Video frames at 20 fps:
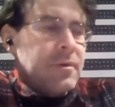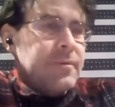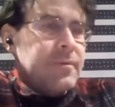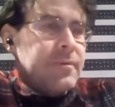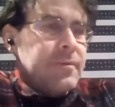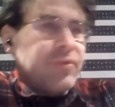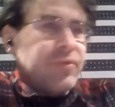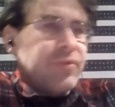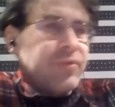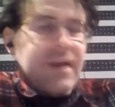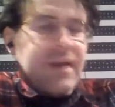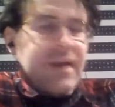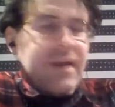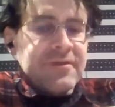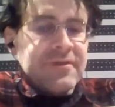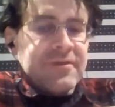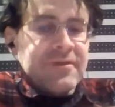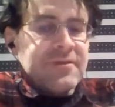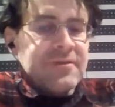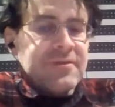
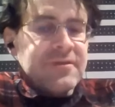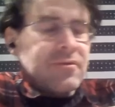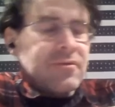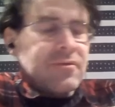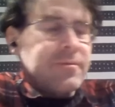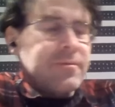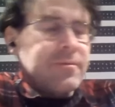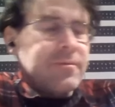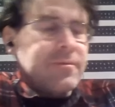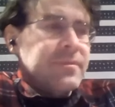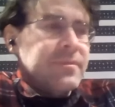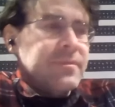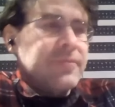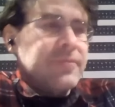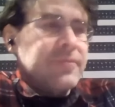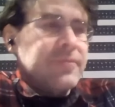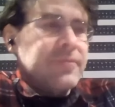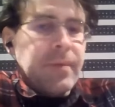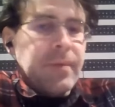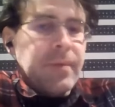paralysis or
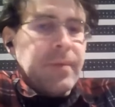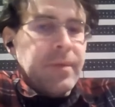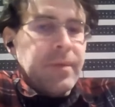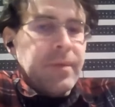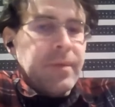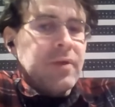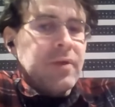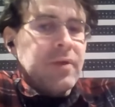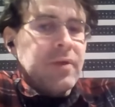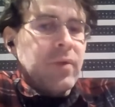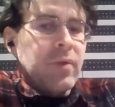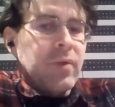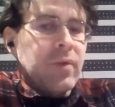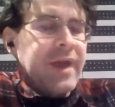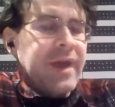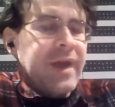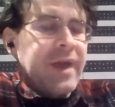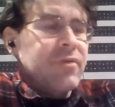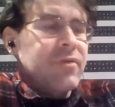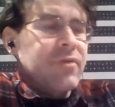dismemberment or what
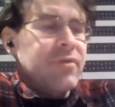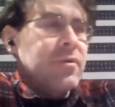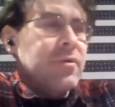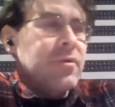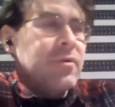have you?